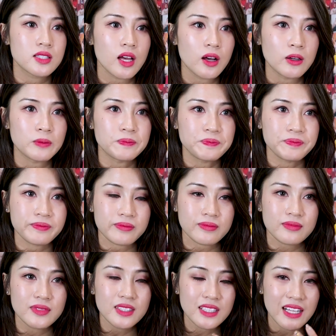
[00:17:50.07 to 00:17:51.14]
So
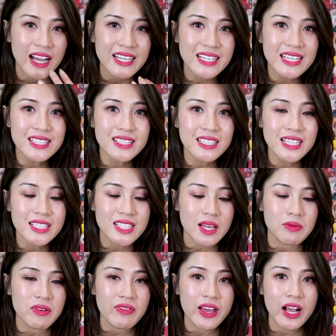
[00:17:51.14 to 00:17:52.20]
I did see
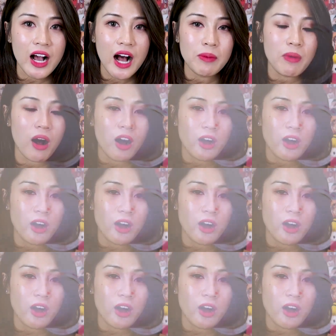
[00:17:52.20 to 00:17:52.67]
some of it come